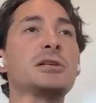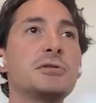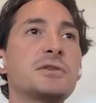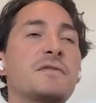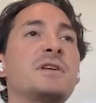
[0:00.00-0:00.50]
to
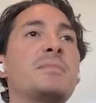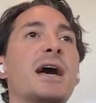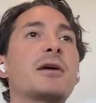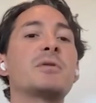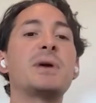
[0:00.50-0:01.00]
user
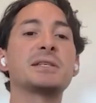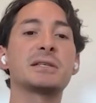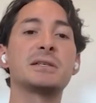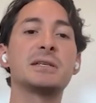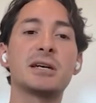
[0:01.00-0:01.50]
feedback, we
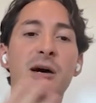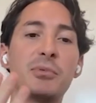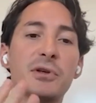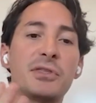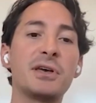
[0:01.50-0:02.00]
basically did a
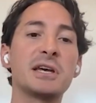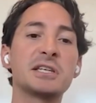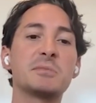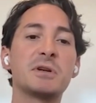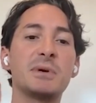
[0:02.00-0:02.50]
couple of
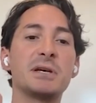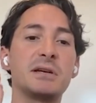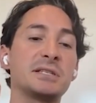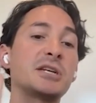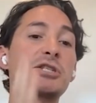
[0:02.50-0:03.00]
things, but
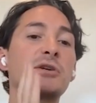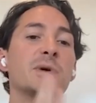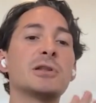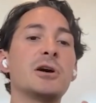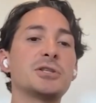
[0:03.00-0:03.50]
essentially we
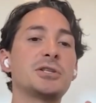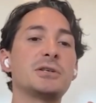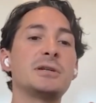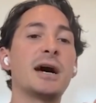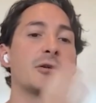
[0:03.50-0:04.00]
launched
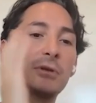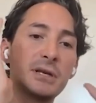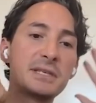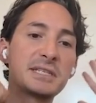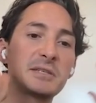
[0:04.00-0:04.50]
not only
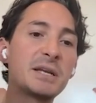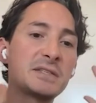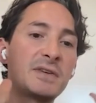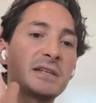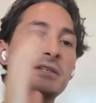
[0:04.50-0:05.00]
on these
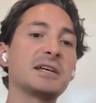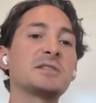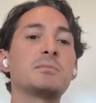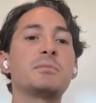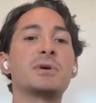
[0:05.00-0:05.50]
expensive headsets,
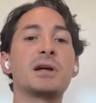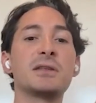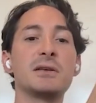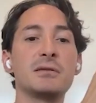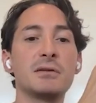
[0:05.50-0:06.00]
but on
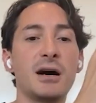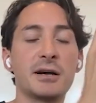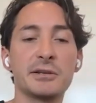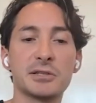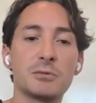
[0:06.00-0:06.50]
the
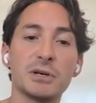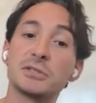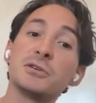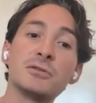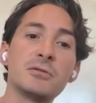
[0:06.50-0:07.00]
Oculus Quest
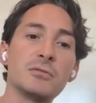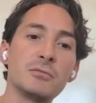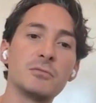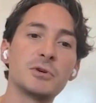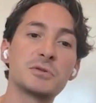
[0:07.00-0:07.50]
2,
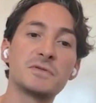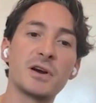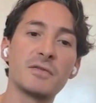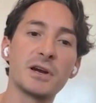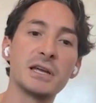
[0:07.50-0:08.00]
which was very,
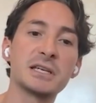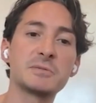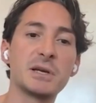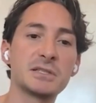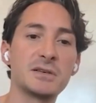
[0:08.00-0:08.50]
very
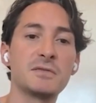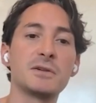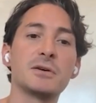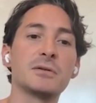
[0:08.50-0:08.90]
inexpensive.